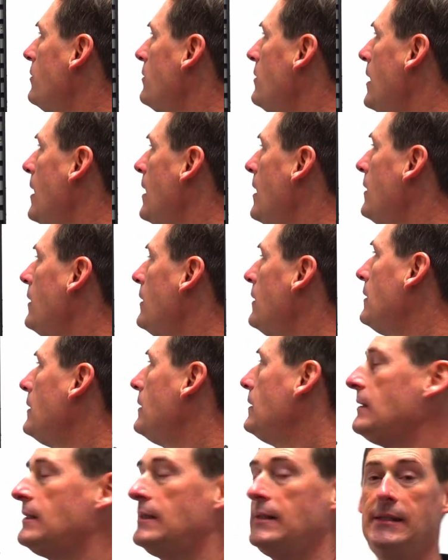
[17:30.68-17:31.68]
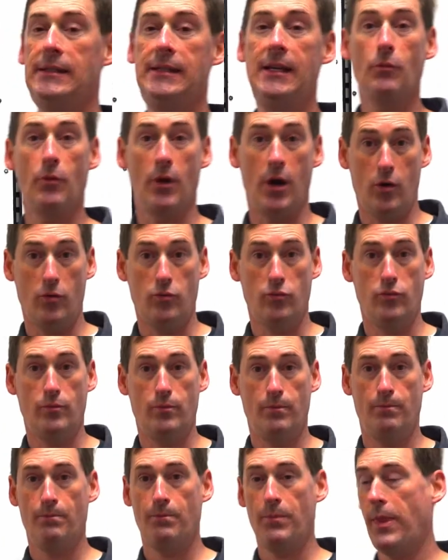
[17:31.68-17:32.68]
the 0
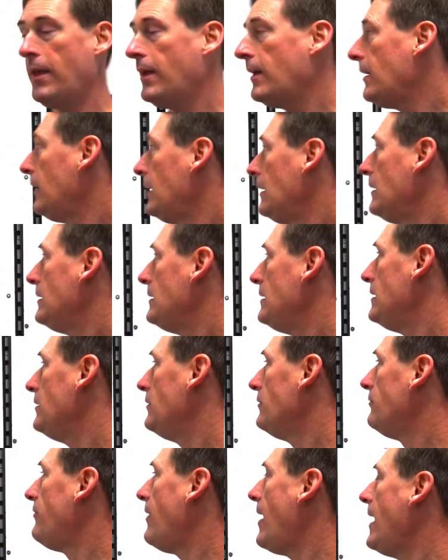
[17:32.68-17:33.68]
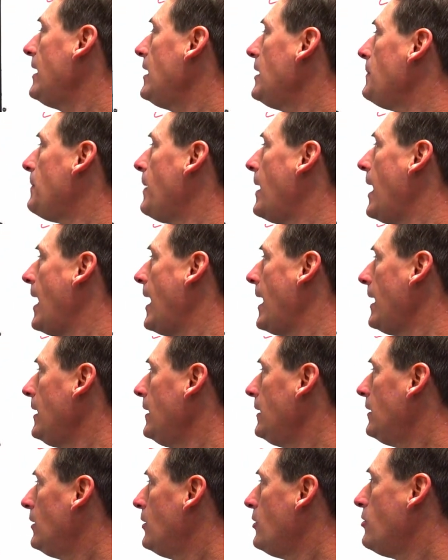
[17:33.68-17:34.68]
divided by
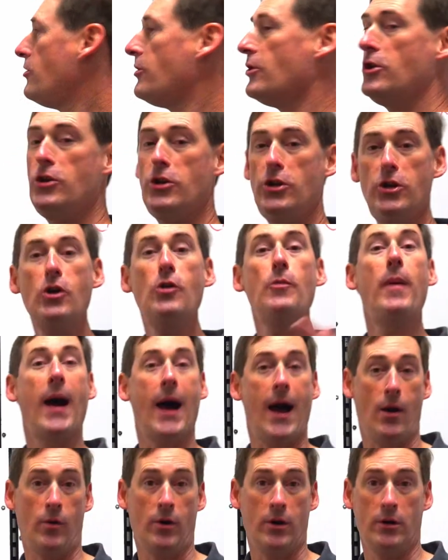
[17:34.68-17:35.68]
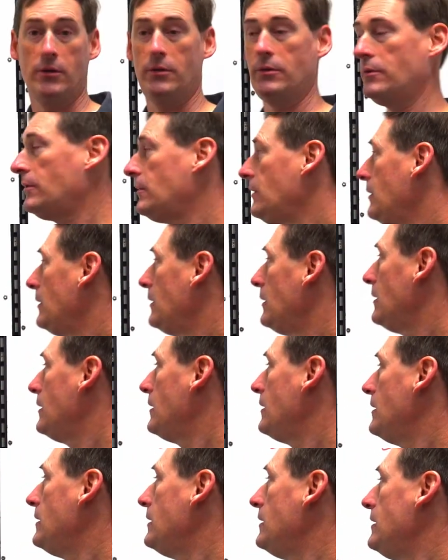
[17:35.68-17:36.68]
the new power,
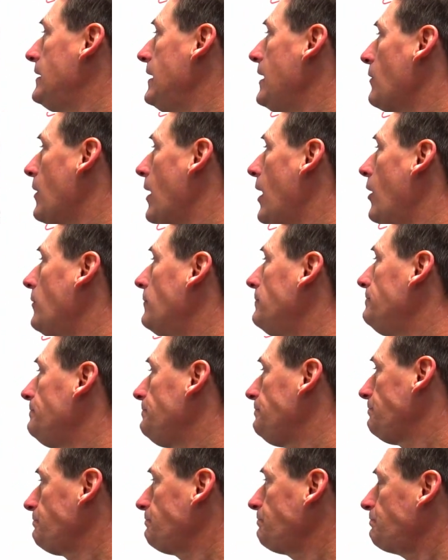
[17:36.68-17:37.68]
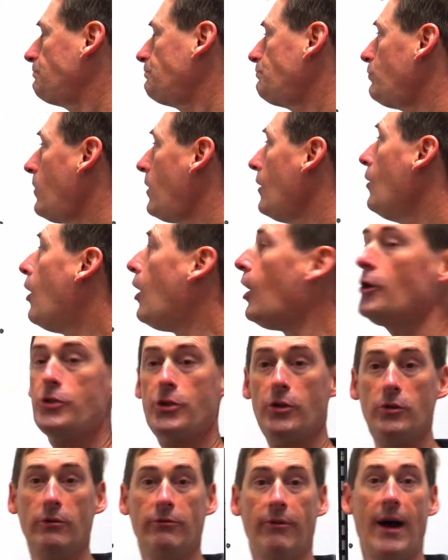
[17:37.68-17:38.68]
0, also
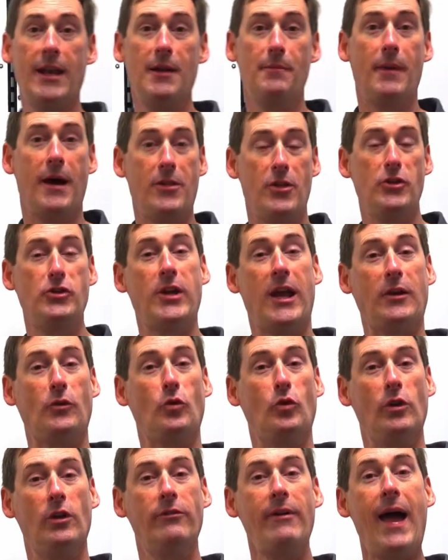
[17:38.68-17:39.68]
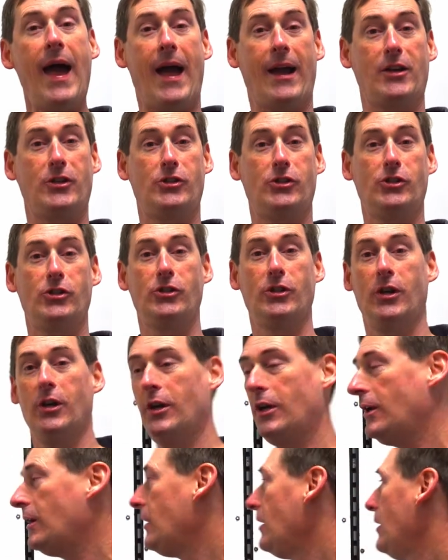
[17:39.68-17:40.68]
divided by the chain rule of x,
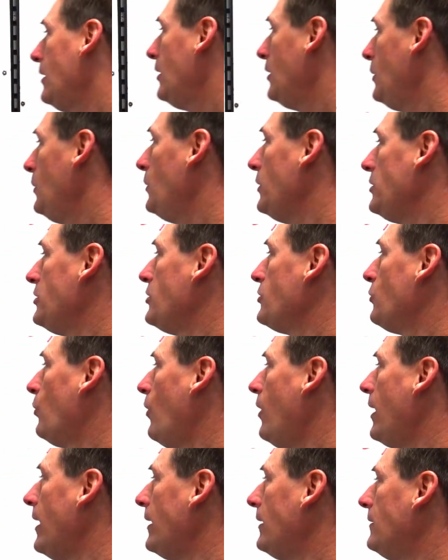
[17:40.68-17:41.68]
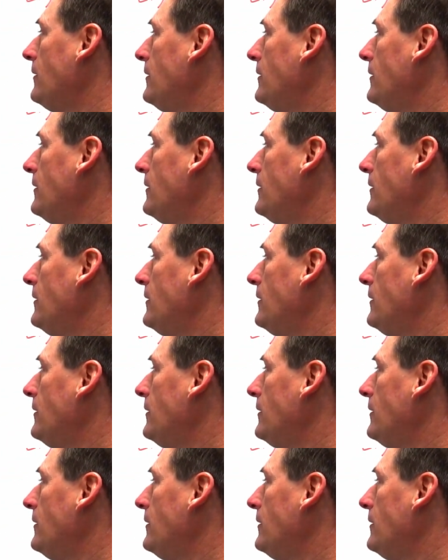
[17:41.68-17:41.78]
which is 1.